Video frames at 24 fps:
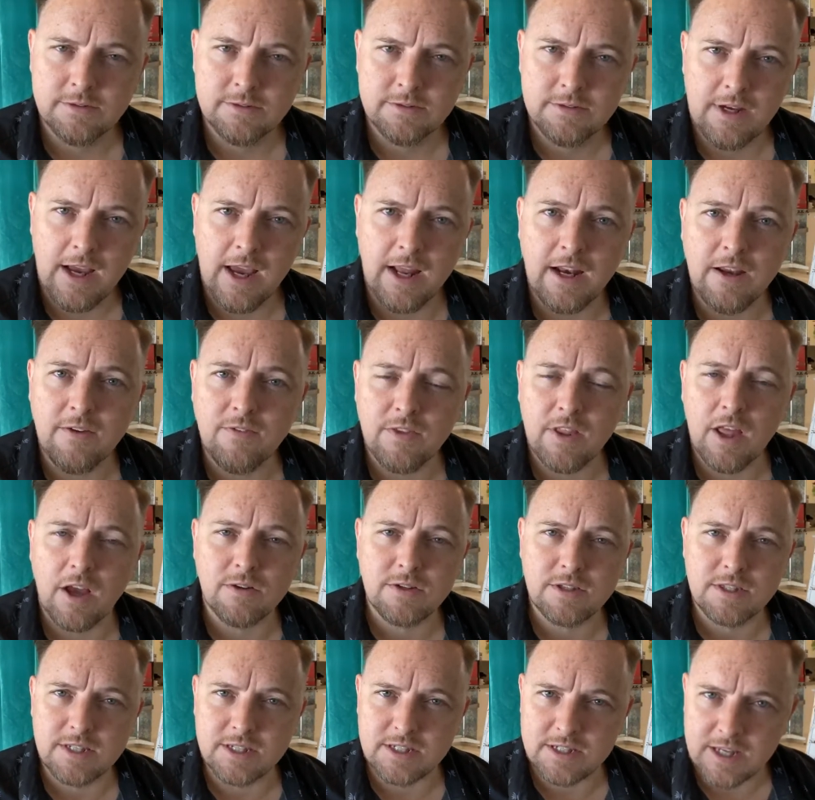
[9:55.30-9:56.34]
And even though it's
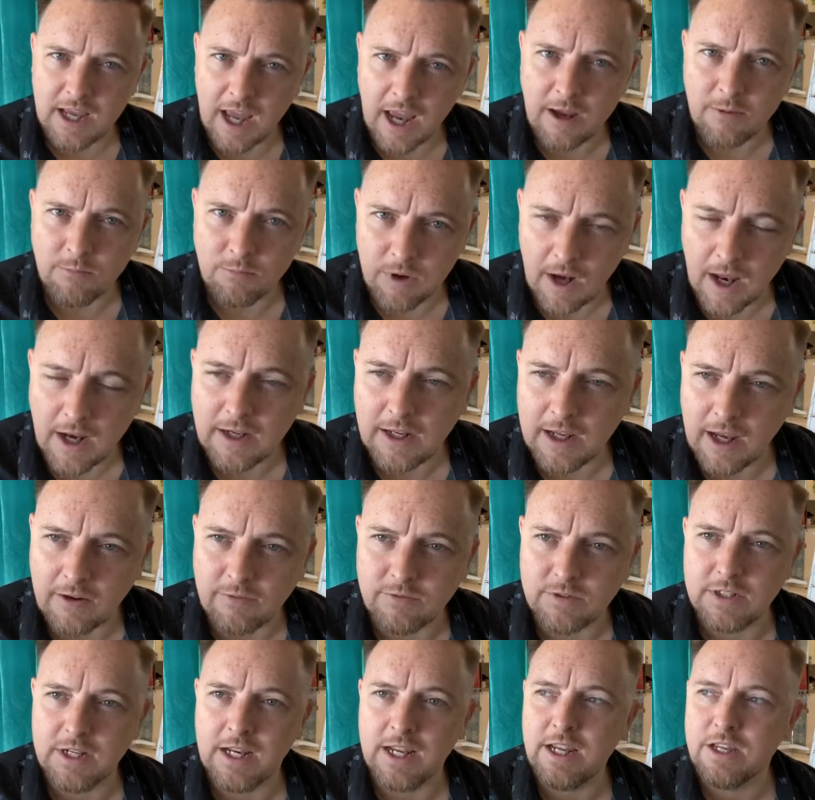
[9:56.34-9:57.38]
the same blood
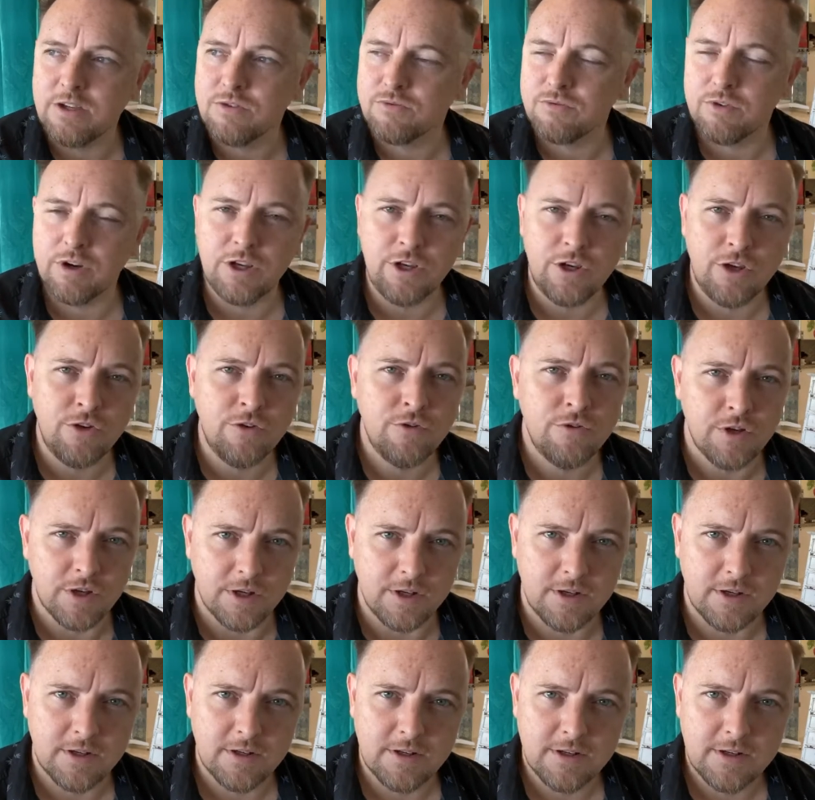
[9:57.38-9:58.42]
covenant, he's renewed
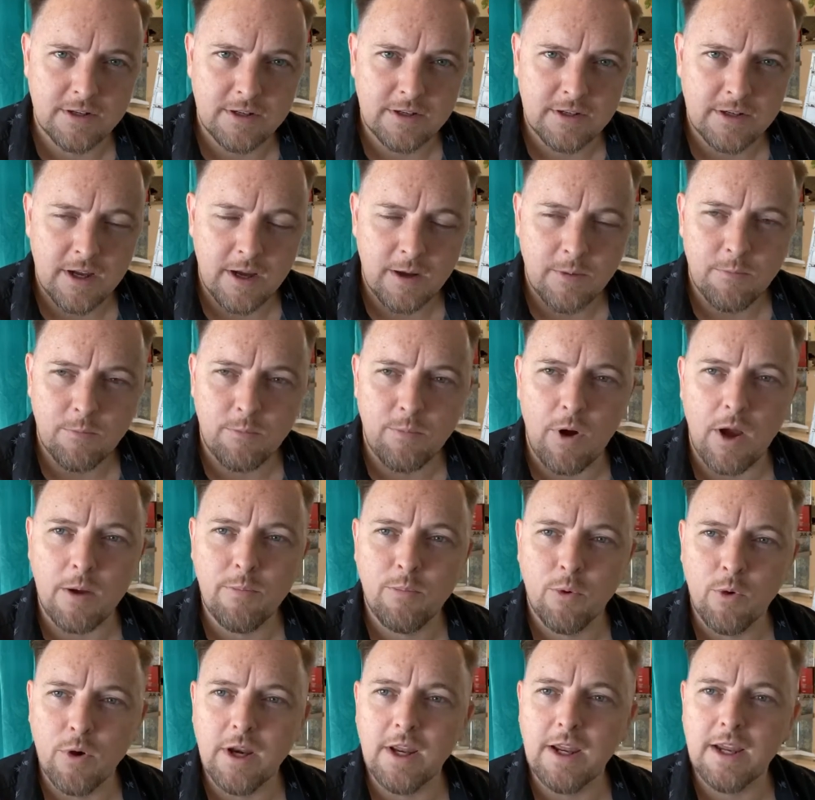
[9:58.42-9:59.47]
it by
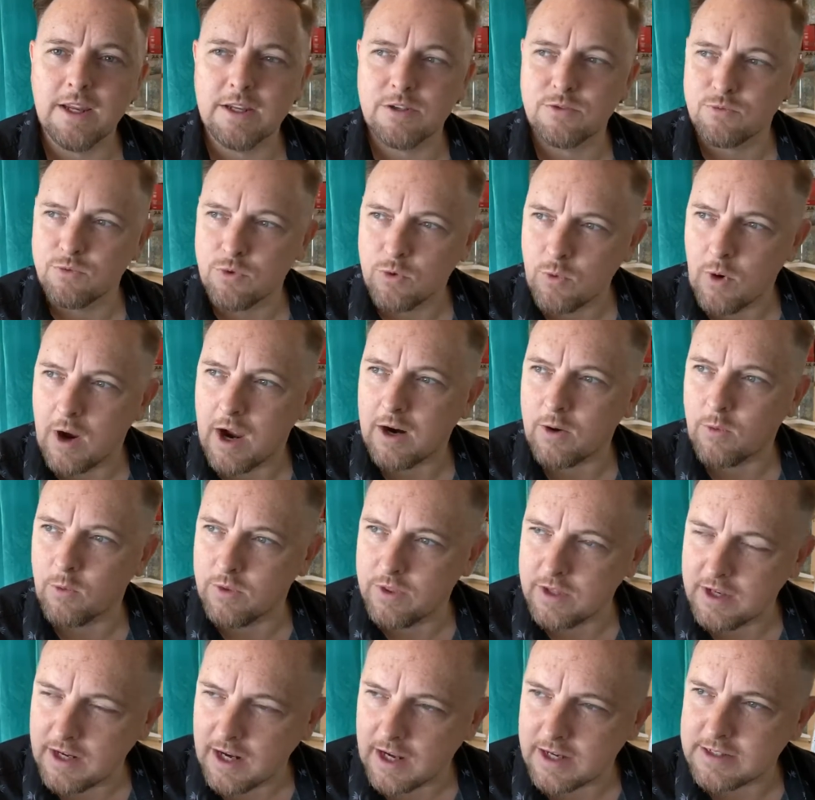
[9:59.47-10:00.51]
putting his Ruach
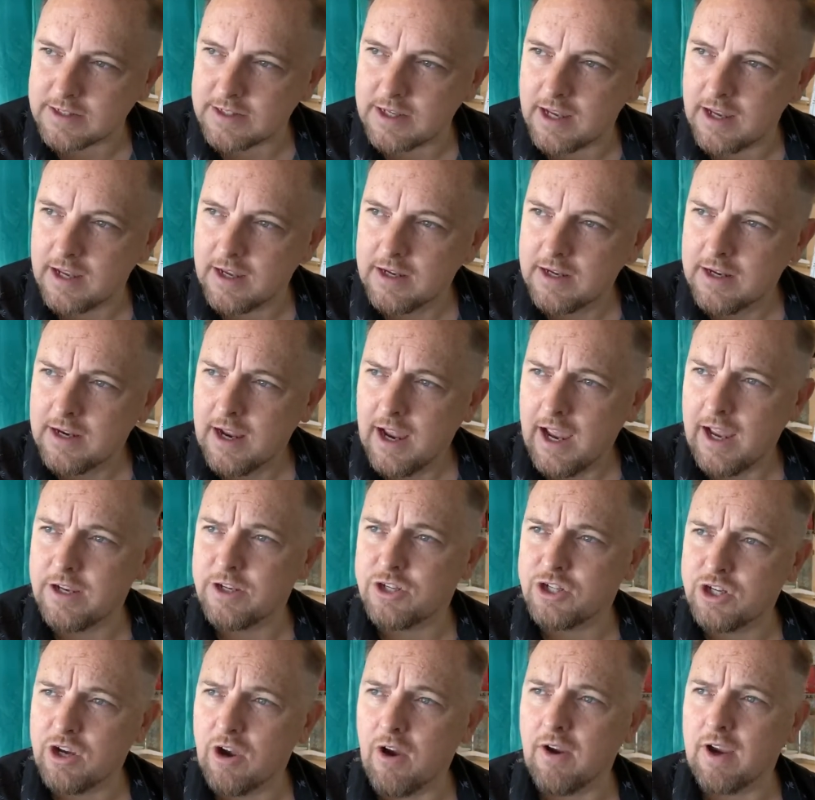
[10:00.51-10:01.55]
within us and
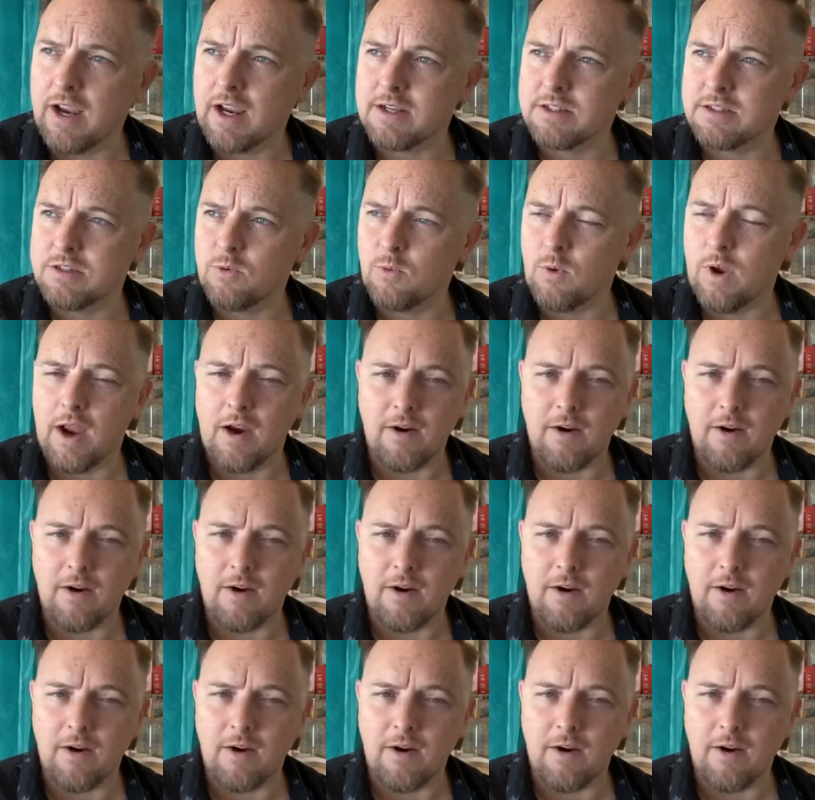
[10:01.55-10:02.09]
showing us that we are